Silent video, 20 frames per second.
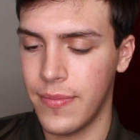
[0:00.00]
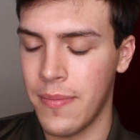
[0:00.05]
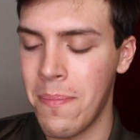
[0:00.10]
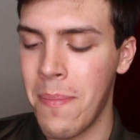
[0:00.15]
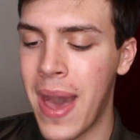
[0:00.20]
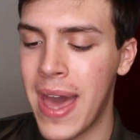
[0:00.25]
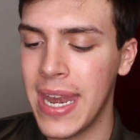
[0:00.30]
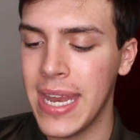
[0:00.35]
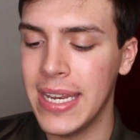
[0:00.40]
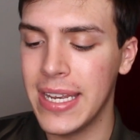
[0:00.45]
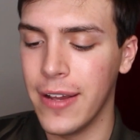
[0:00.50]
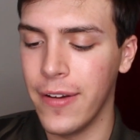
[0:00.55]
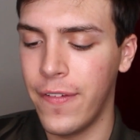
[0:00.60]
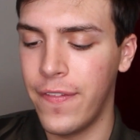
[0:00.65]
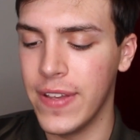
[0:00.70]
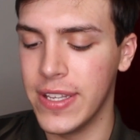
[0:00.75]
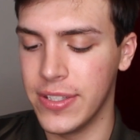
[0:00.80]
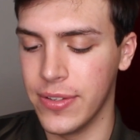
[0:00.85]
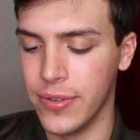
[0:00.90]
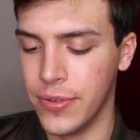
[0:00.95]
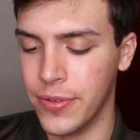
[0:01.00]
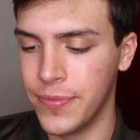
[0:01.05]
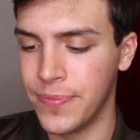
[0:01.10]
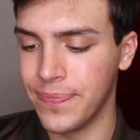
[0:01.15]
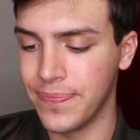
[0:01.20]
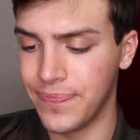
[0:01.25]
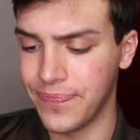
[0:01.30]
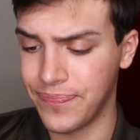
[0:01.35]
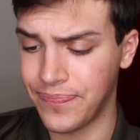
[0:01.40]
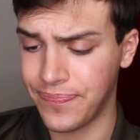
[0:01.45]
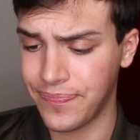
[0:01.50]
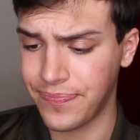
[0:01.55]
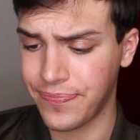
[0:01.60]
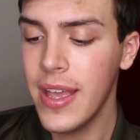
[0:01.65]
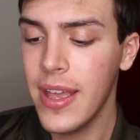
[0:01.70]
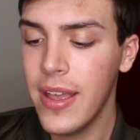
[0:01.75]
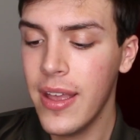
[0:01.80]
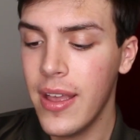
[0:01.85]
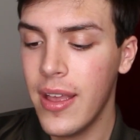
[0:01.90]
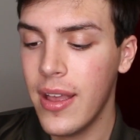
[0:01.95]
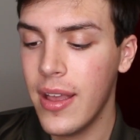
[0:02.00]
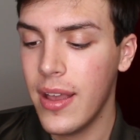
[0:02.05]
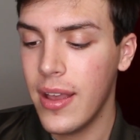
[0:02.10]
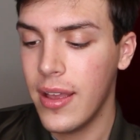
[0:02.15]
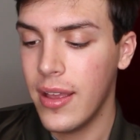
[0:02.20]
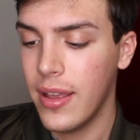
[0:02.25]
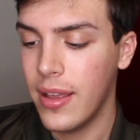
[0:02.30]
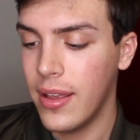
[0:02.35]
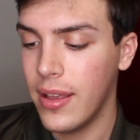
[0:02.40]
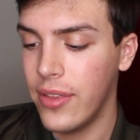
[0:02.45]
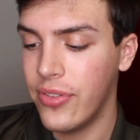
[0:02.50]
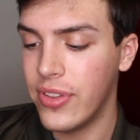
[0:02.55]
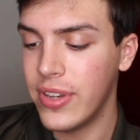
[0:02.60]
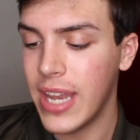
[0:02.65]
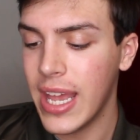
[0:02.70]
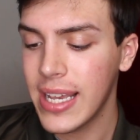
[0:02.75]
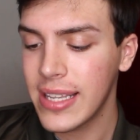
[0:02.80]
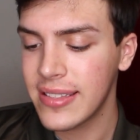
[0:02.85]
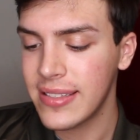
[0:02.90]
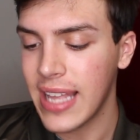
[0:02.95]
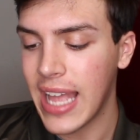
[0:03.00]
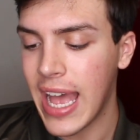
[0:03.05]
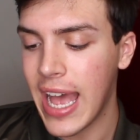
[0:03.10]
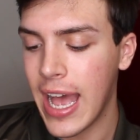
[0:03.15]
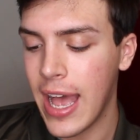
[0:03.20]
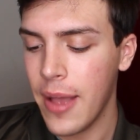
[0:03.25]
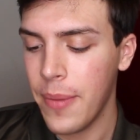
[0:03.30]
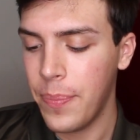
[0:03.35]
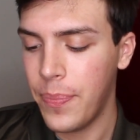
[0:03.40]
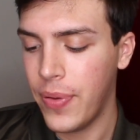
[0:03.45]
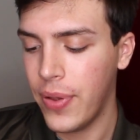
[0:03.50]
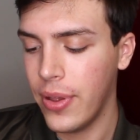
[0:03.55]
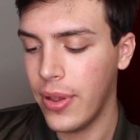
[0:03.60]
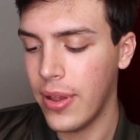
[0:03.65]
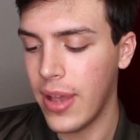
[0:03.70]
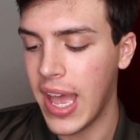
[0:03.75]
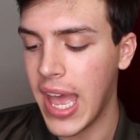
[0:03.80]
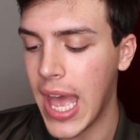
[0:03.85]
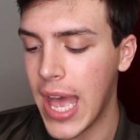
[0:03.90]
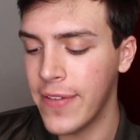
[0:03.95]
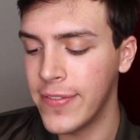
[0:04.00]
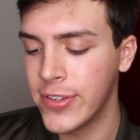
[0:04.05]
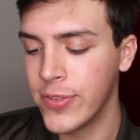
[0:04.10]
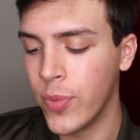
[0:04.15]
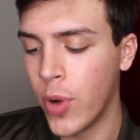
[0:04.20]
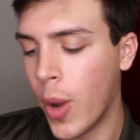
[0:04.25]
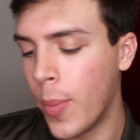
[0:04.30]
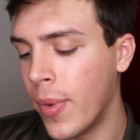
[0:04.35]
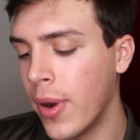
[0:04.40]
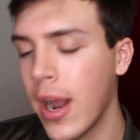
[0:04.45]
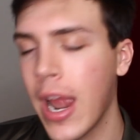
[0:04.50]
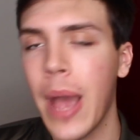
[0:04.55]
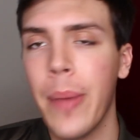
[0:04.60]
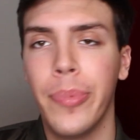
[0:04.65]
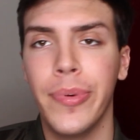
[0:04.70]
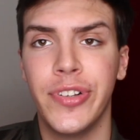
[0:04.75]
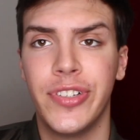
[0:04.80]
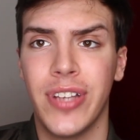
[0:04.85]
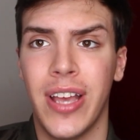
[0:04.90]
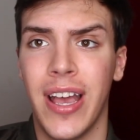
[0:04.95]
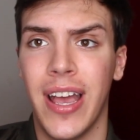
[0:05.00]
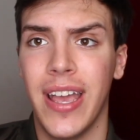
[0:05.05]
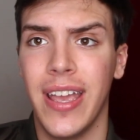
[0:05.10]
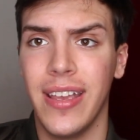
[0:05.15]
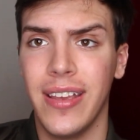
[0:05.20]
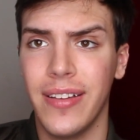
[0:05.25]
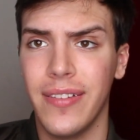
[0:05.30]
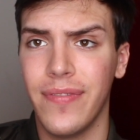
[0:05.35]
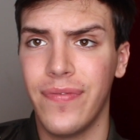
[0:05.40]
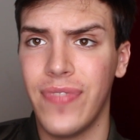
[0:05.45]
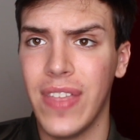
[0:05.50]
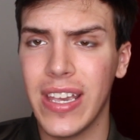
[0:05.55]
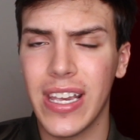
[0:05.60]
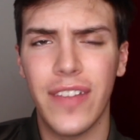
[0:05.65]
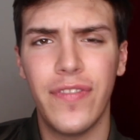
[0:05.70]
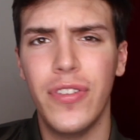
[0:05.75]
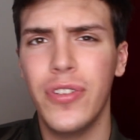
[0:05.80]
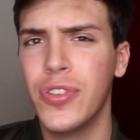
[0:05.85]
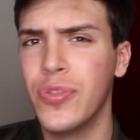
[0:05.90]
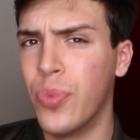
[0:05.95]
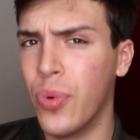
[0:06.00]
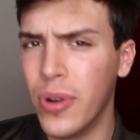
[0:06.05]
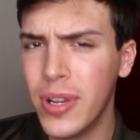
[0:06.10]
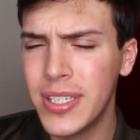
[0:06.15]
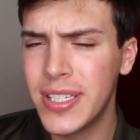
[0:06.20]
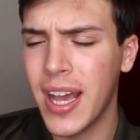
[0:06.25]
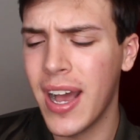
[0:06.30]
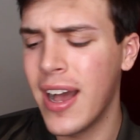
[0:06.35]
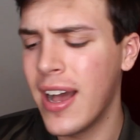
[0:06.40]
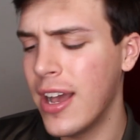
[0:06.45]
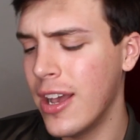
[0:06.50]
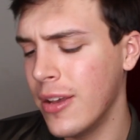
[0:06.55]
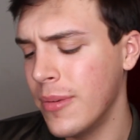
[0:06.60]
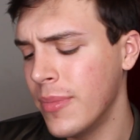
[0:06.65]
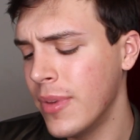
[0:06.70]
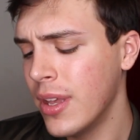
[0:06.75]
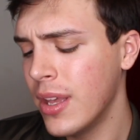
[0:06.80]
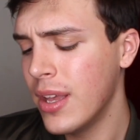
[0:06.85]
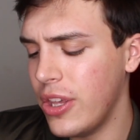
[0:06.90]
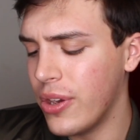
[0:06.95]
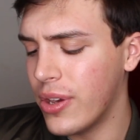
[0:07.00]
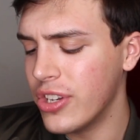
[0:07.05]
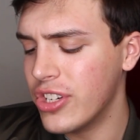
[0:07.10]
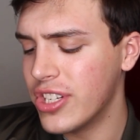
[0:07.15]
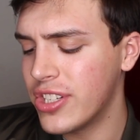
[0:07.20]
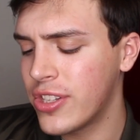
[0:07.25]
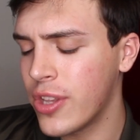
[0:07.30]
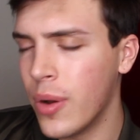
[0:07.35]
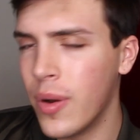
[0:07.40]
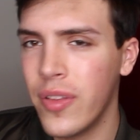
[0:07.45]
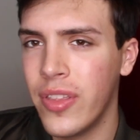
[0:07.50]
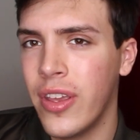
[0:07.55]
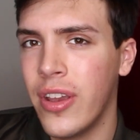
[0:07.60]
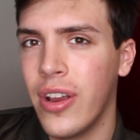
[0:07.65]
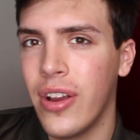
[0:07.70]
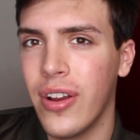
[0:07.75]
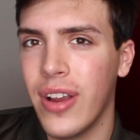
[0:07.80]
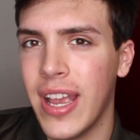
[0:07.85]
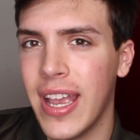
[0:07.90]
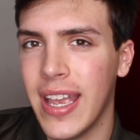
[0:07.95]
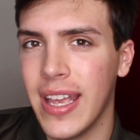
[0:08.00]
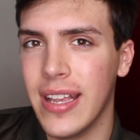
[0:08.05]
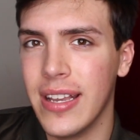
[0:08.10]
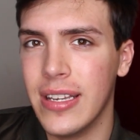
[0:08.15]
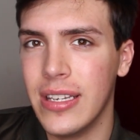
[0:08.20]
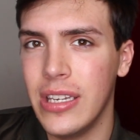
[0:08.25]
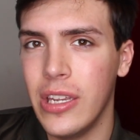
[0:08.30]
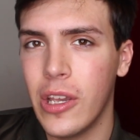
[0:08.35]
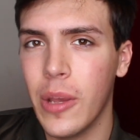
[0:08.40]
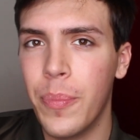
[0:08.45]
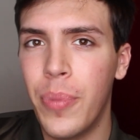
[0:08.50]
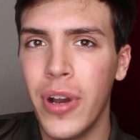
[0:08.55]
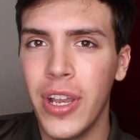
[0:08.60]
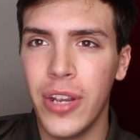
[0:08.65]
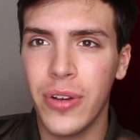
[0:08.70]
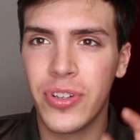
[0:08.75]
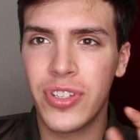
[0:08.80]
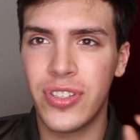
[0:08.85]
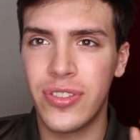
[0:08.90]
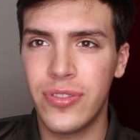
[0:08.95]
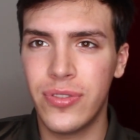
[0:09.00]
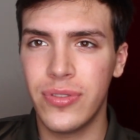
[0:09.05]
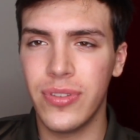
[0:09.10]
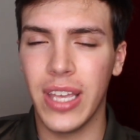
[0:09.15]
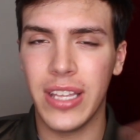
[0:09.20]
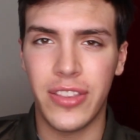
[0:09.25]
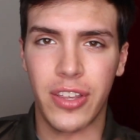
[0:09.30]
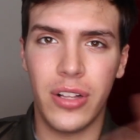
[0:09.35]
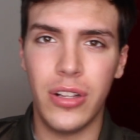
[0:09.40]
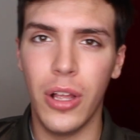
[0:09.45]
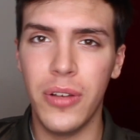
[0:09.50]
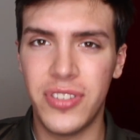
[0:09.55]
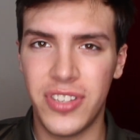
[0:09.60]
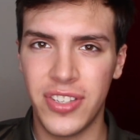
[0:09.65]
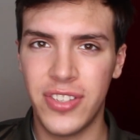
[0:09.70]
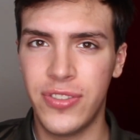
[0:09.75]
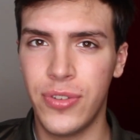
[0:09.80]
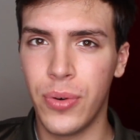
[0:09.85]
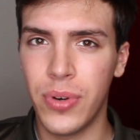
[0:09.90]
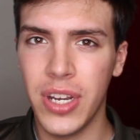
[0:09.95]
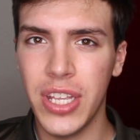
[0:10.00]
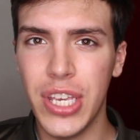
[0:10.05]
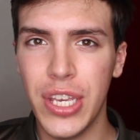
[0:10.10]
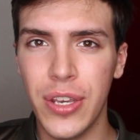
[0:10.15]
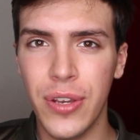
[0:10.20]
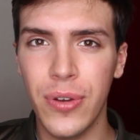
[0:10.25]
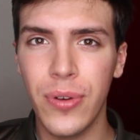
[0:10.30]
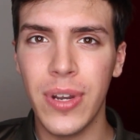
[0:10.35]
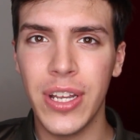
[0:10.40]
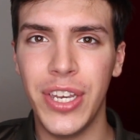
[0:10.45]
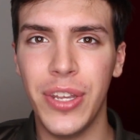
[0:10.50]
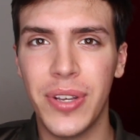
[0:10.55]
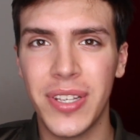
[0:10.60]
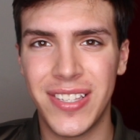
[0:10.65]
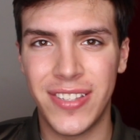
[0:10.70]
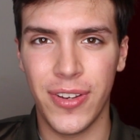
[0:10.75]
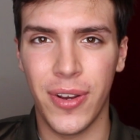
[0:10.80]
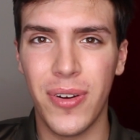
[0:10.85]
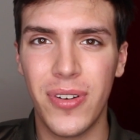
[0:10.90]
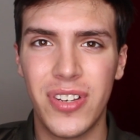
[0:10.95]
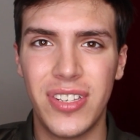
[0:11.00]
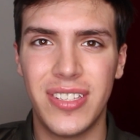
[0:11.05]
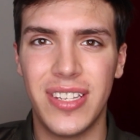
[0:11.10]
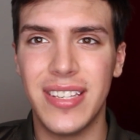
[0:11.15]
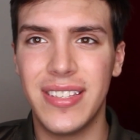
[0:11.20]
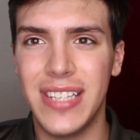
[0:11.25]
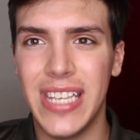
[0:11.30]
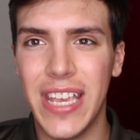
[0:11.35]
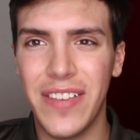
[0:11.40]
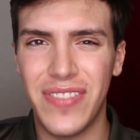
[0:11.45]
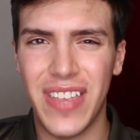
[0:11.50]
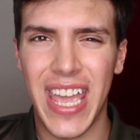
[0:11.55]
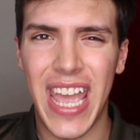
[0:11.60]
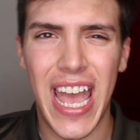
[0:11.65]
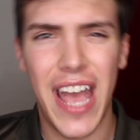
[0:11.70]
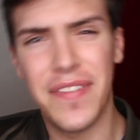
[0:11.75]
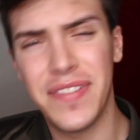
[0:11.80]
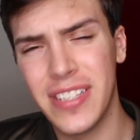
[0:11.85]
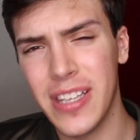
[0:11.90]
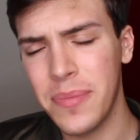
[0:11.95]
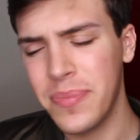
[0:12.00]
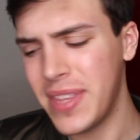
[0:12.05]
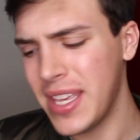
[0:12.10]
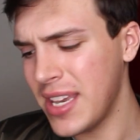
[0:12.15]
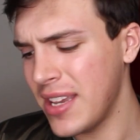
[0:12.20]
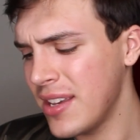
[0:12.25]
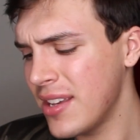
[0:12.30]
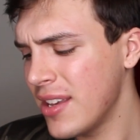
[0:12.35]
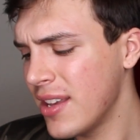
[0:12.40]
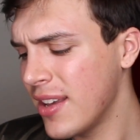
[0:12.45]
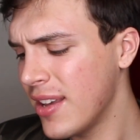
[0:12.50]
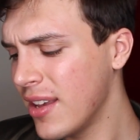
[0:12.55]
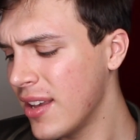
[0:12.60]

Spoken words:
matt.tylerr. The next app I have is Walmart app, which I think I've used one time. You can just go in there and you can put your, like, the closest store to you, and you can search to see if they have something.